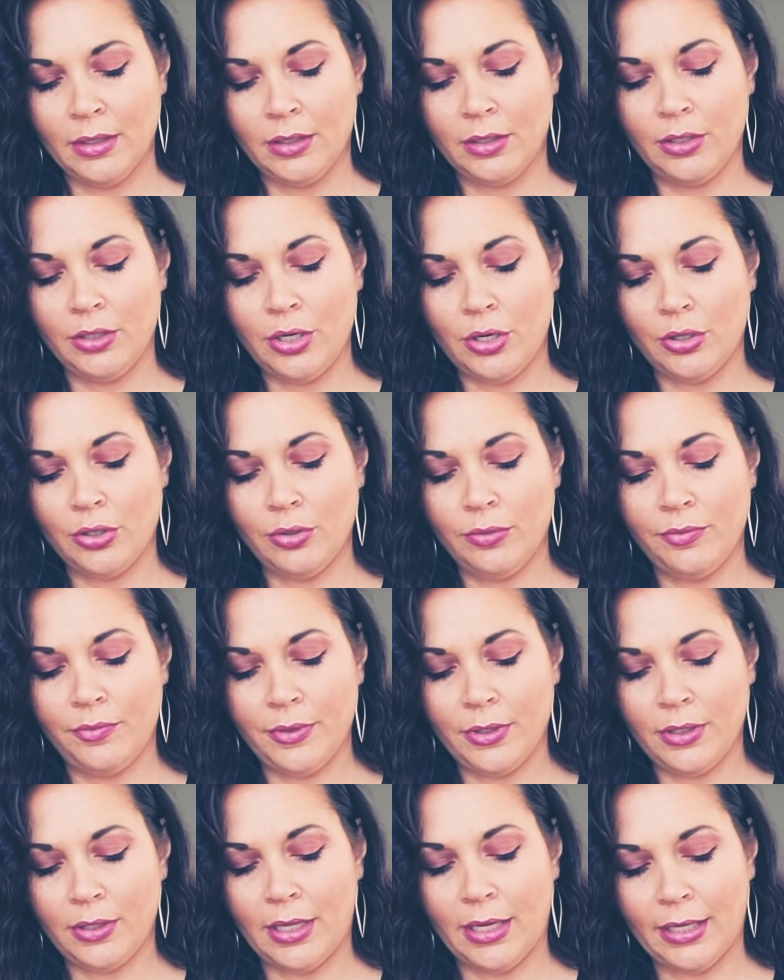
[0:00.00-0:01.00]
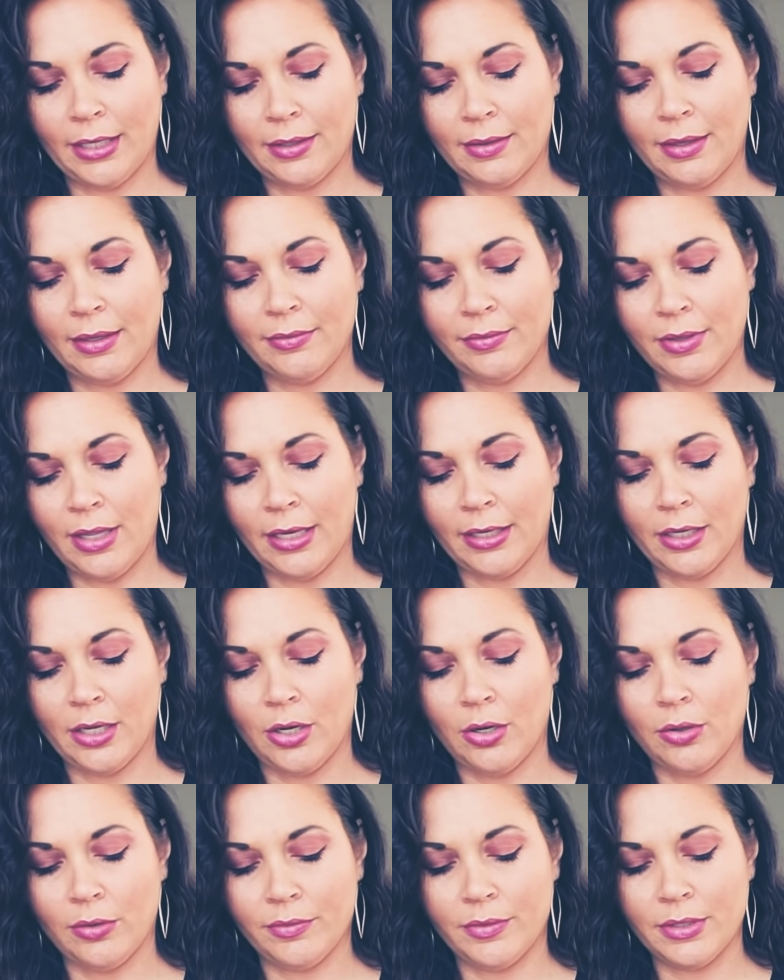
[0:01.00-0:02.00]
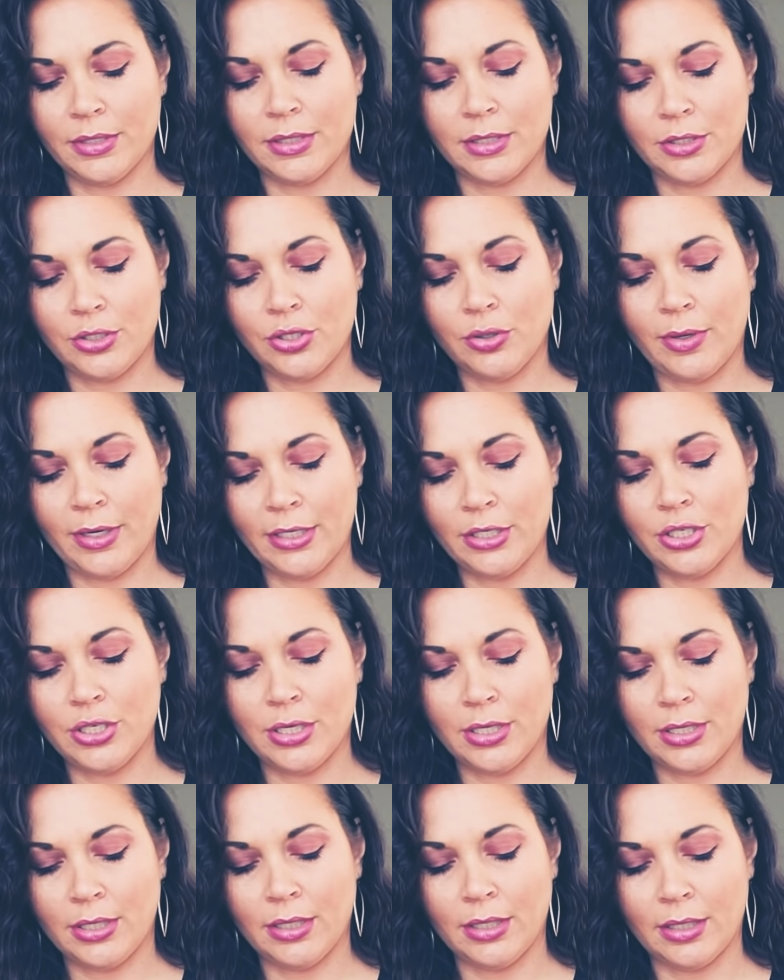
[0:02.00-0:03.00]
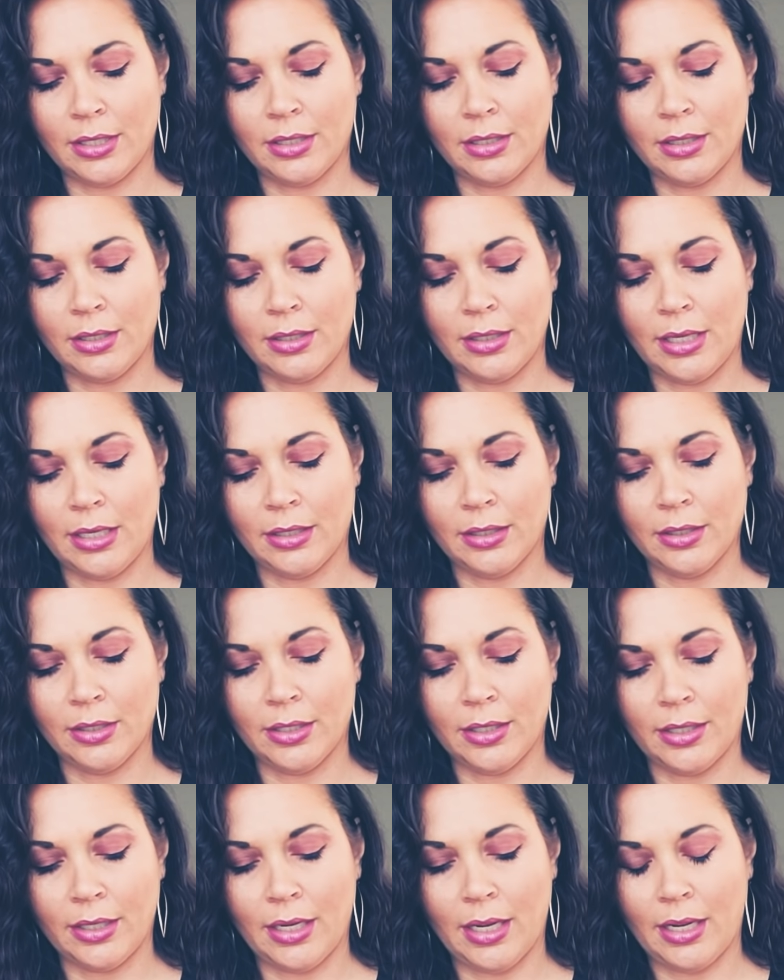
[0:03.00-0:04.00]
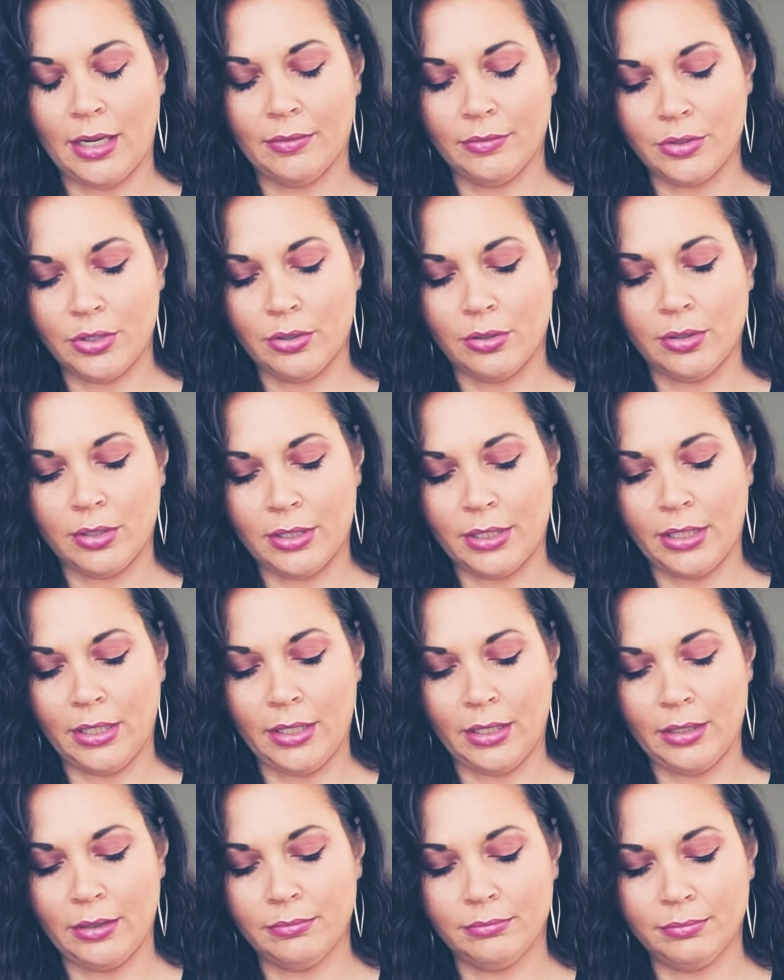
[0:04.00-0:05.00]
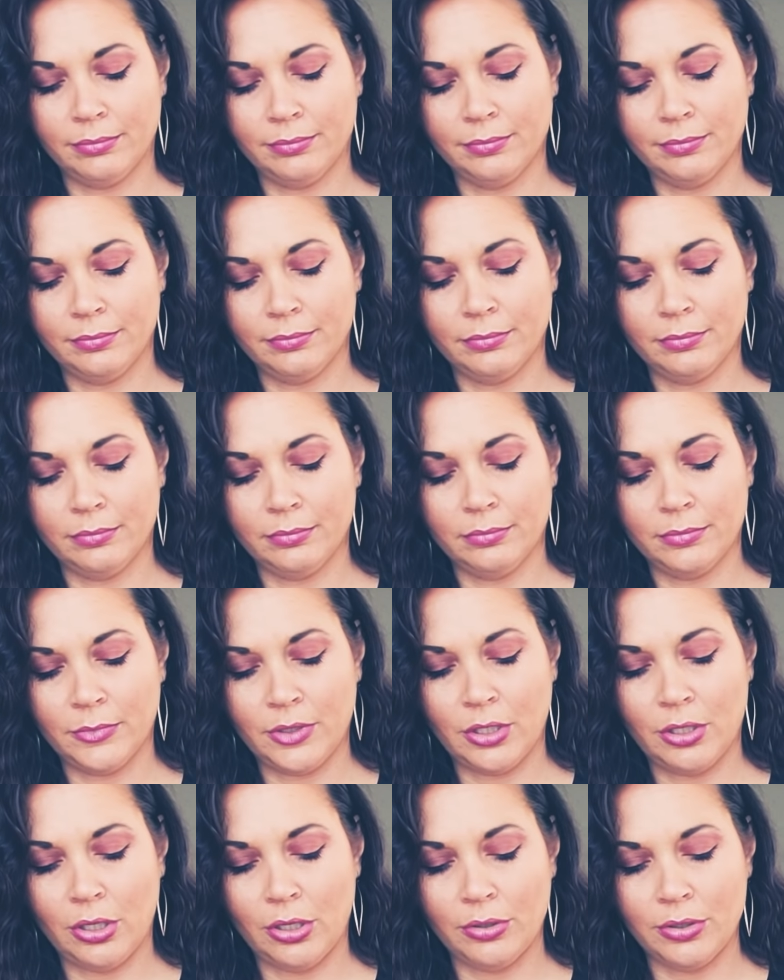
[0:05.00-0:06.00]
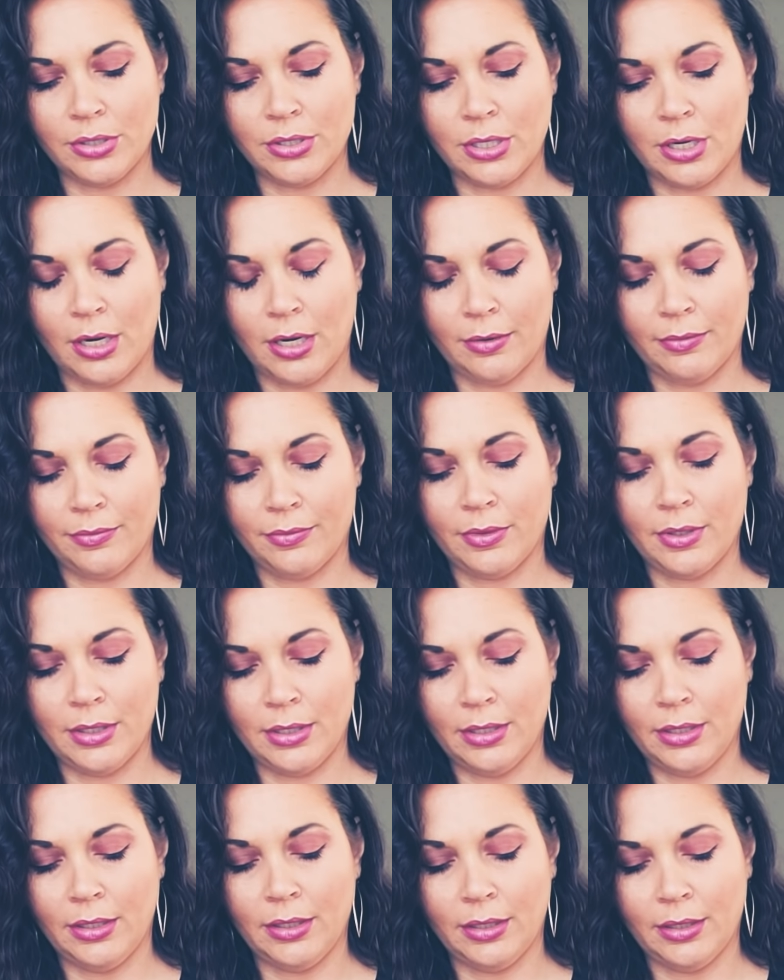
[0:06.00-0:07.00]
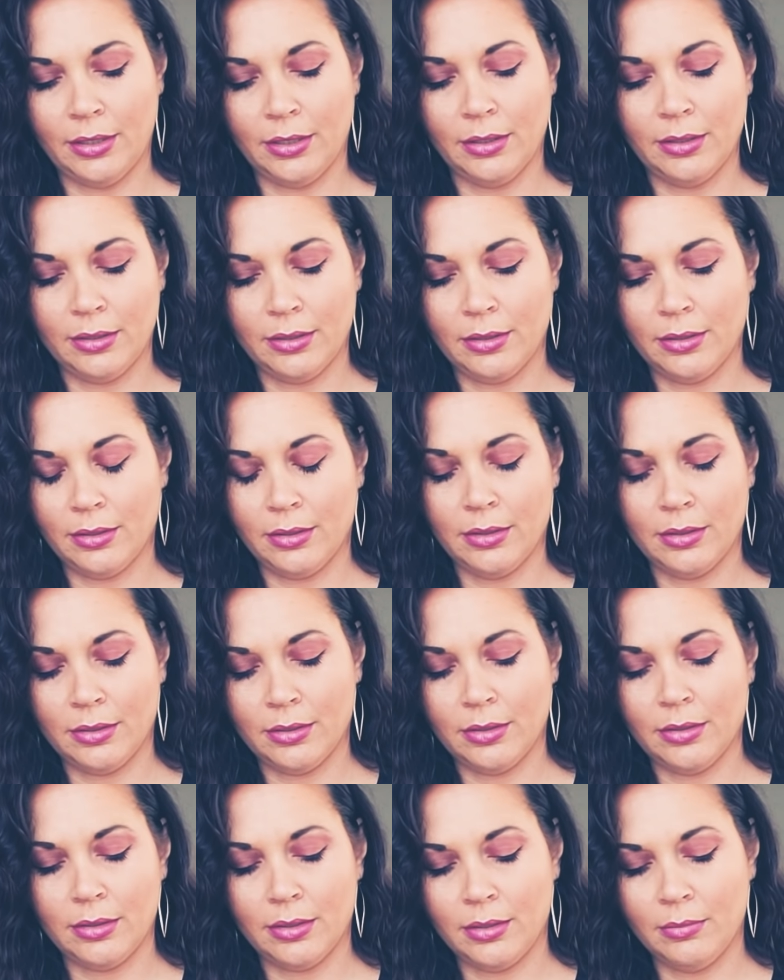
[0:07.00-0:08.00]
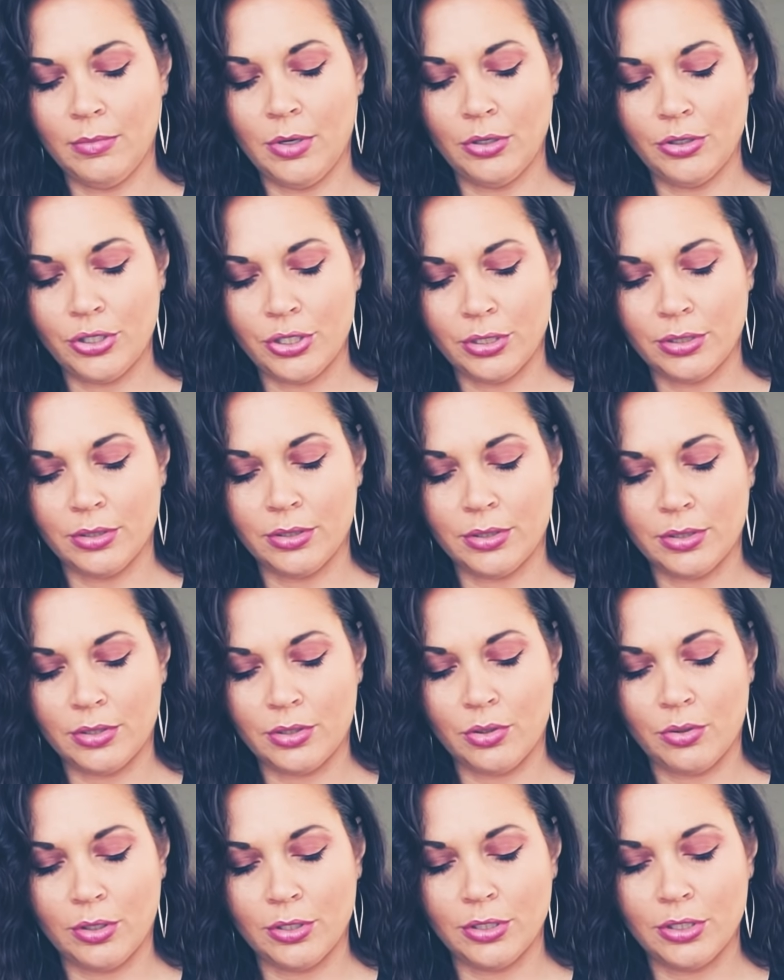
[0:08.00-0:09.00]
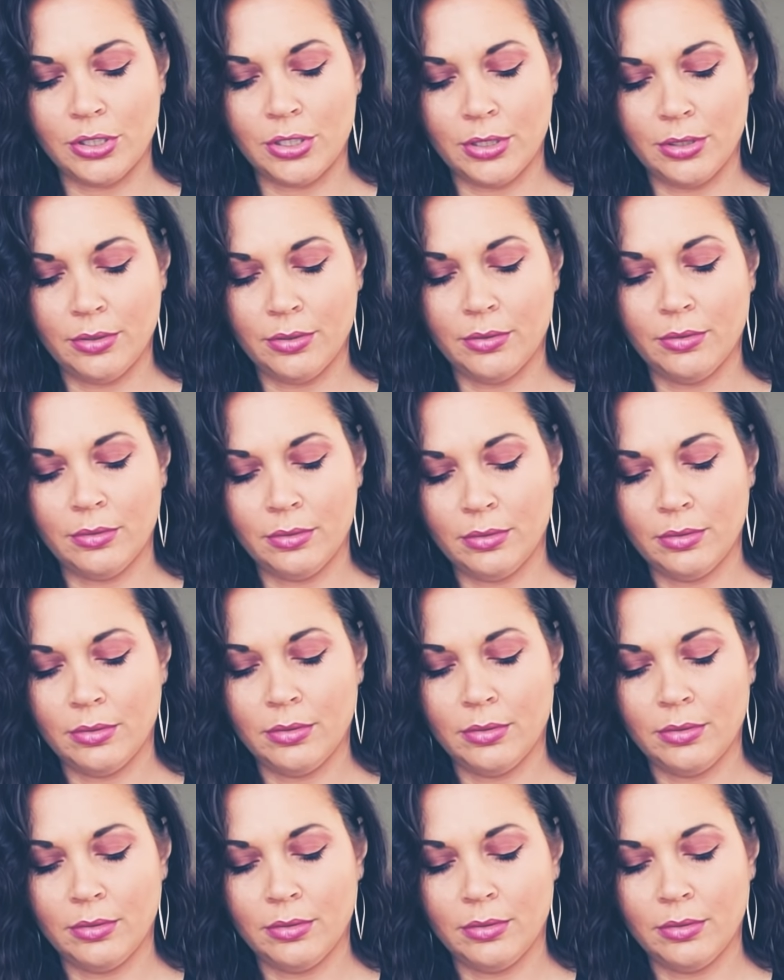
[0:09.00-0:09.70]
you know, you feel like they've let go of the situation and they have totally closed off the emotions towards you.